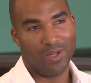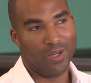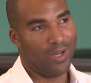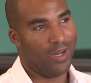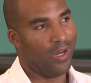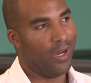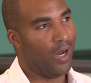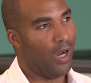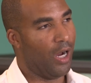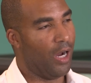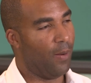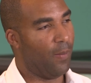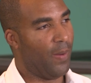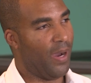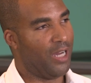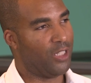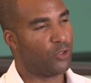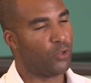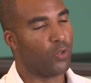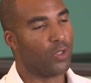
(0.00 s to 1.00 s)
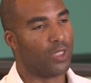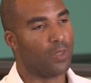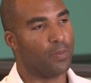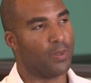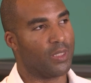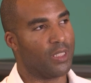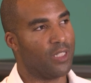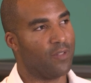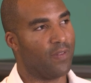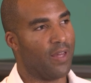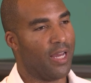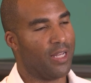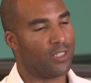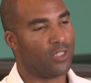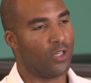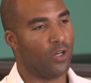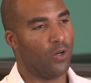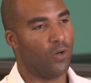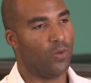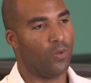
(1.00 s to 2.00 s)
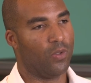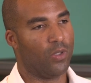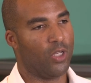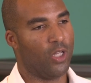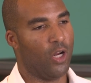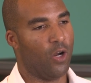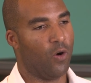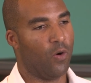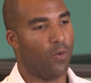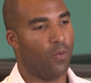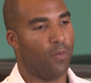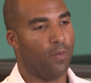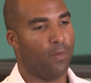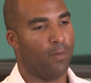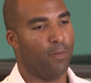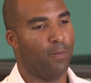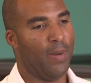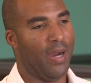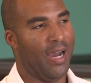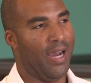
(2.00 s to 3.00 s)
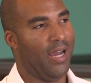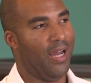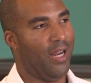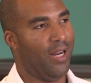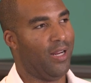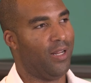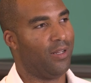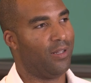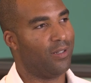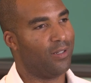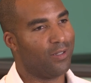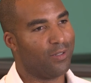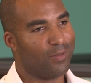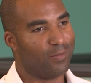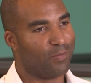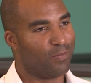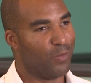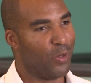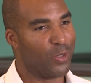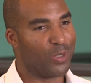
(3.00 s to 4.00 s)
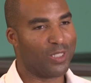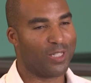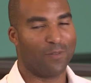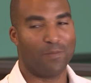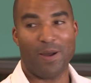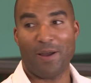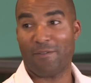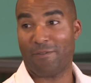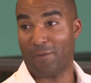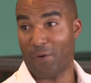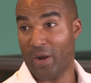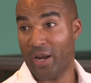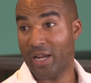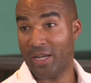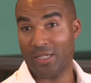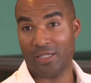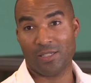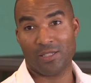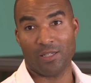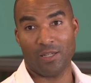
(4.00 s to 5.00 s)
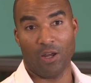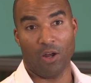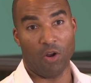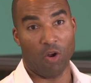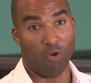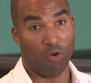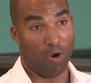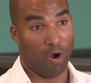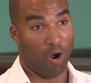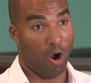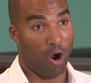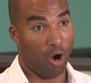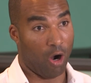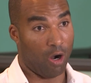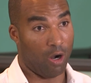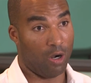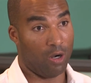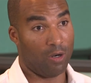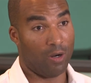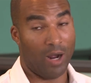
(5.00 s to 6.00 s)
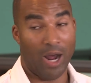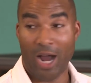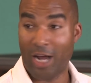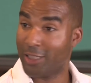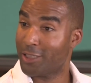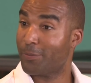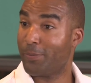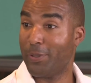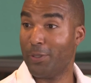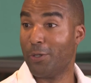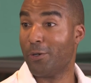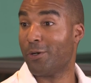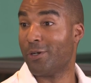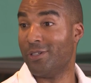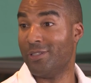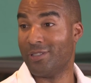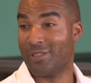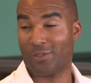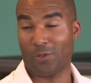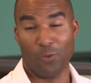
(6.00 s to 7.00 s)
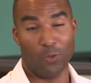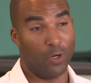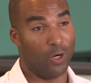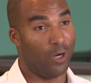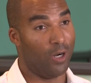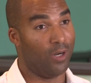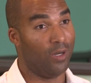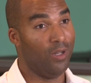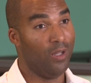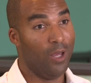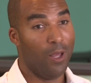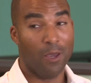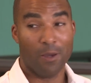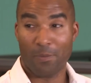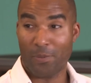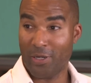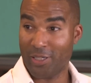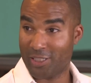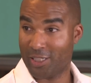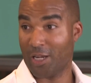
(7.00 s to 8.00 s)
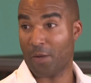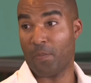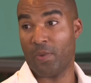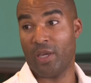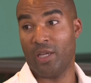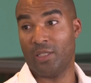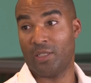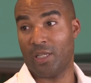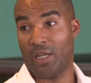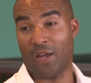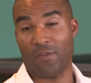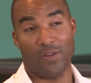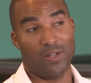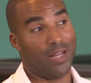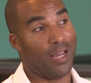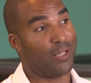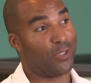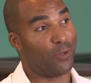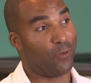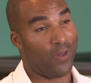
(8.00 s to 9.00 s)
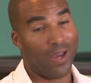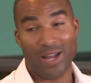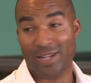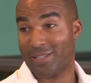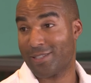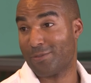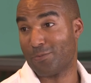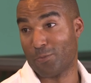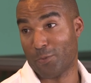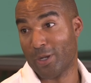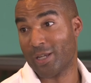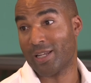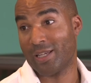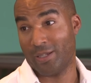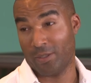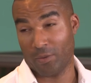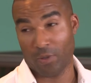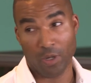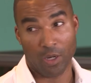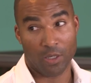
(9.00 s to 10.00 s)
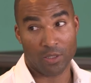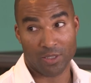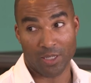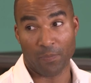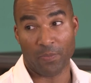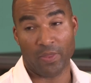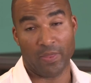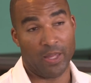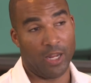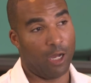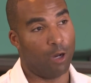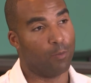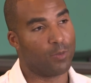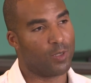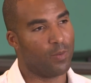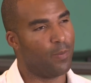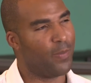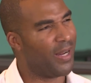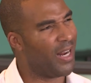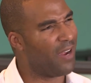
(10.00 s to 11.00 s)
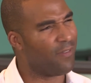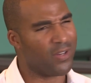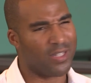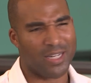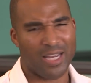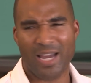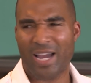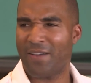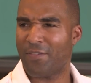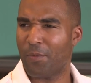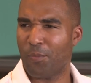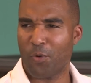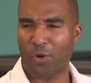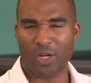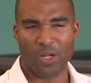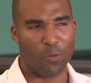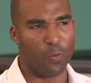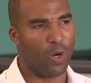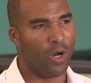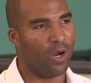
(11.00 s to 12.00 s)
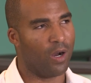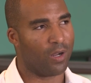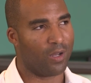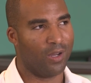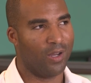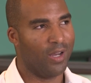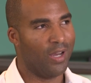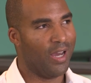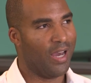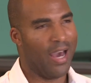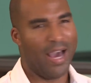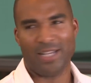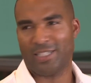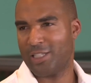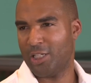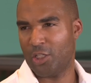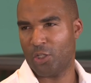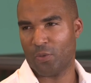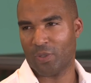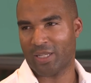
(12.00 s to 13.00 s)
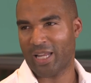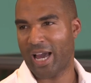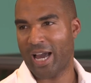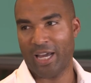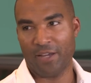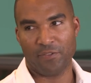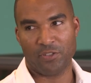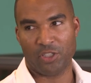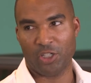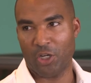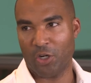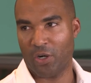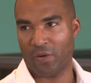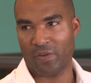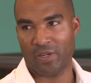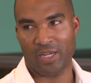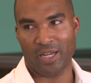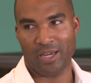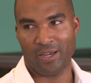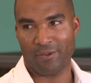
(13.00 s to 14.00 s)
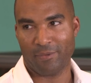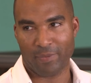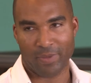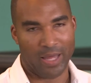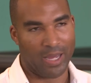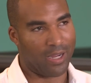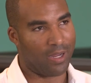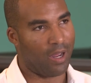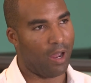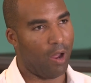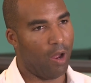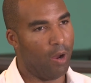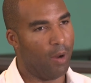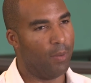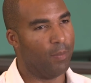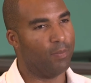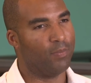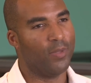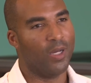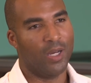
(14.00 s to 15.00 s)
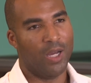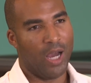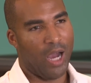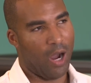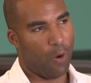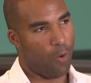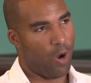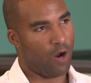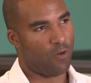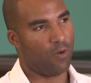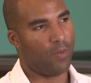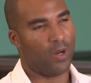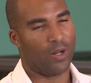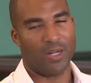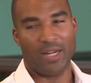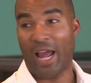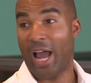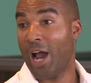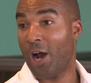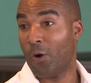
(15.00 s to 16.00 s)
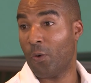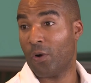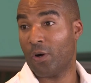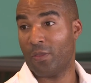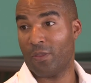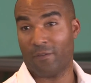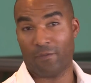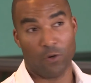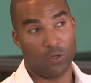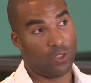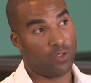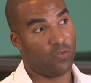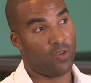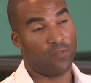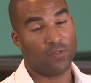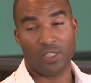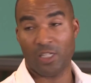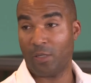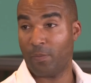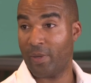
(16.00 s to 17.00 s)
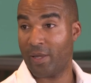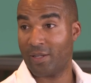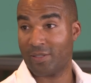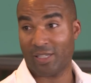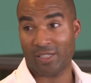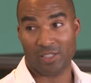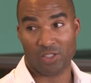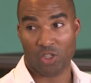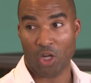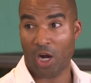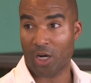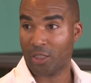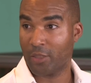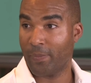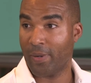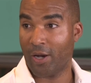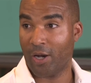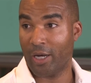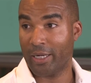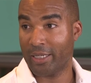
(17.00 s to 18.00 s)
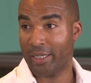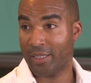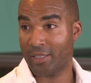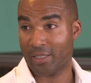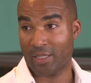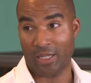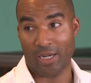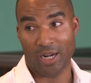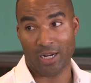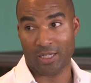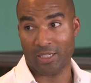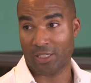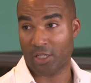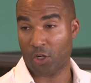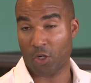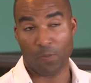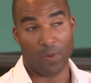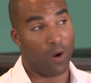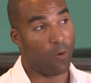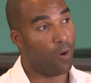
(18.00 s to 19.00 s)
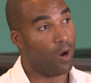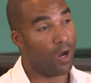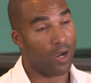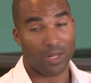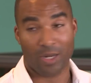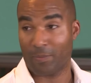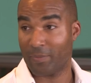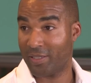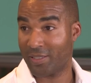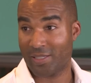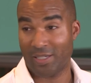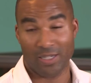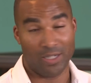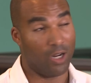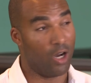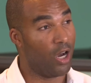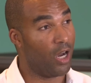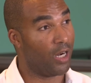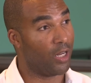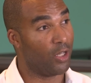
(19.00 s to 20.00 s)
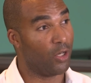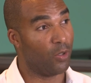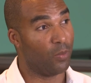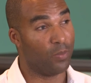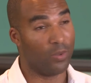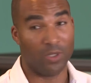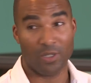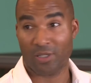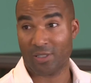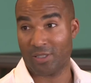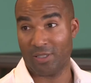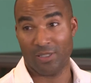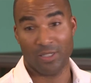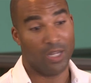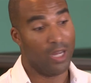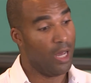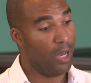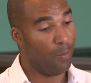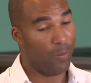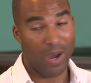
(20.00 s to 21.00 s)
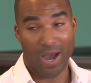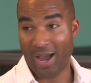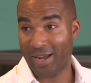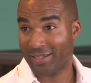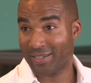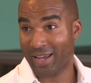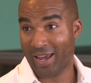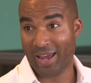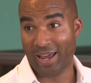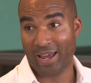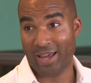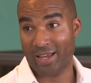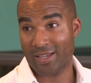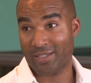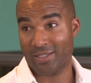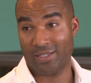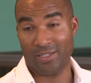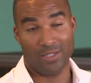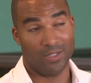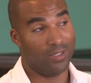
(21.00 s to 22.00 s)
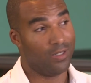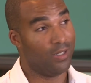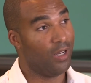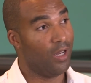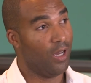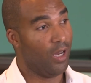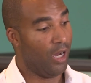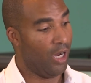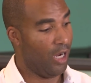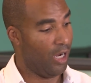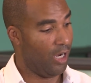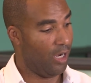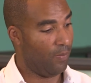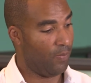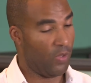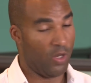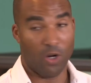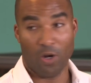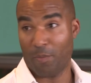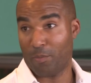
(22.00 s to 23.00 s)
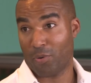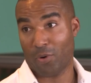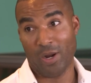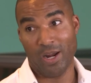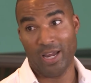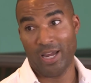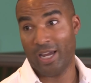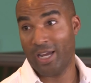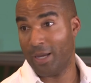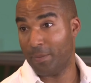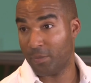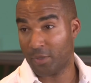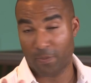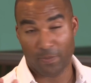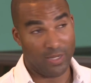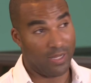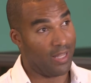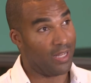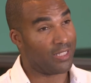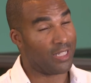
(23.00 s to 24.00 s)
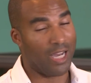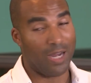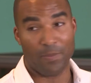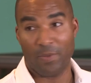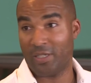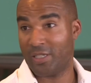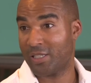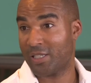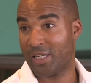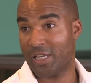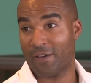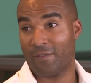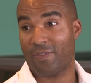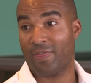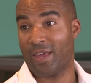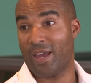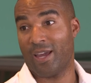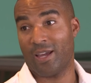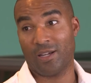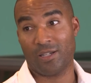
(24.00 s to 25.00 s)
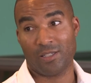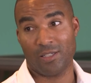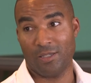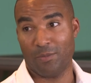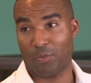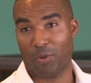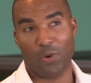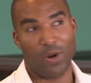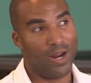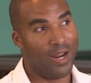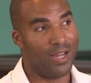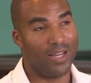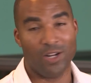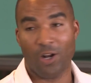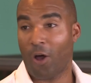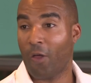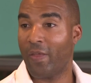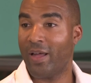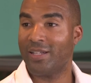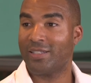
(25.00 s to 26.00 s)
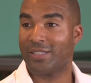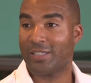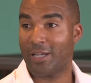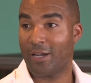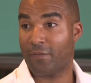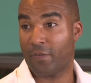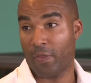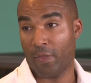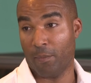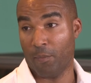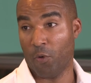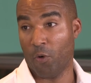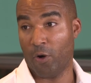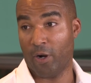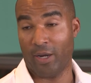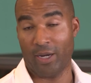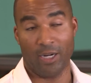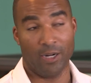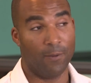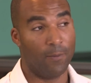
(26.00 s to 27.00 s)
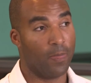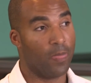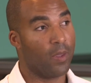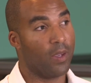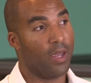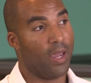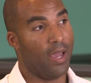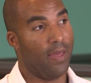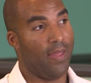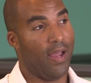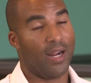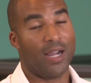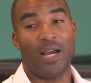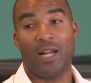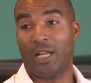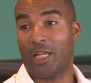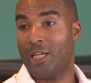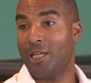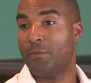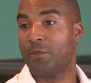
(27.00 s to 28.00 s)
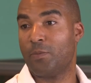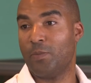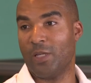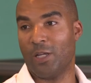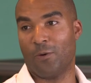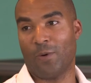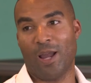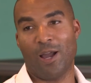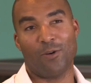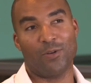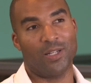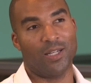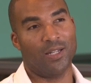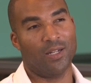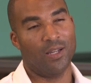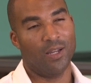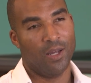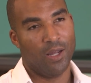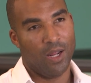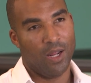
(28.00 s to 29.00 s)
Yeah. Um, I truly believe that. So, you know, my most of my friends are entrepreneurs who are pushing me each and every day. So that's really something that helps me. But every day I have a morning walk. I actually do a live show every day. Like um, I walk for about an hour. In the first 15 minutes, I just talk to my audience, and then I continue my walk. And I'm listening to audio books and podcasts, and um, you know, I'm praying. I'm spending that time to just give thanks and pray and all that stuff in the morning, and that kind of keeps me grounded.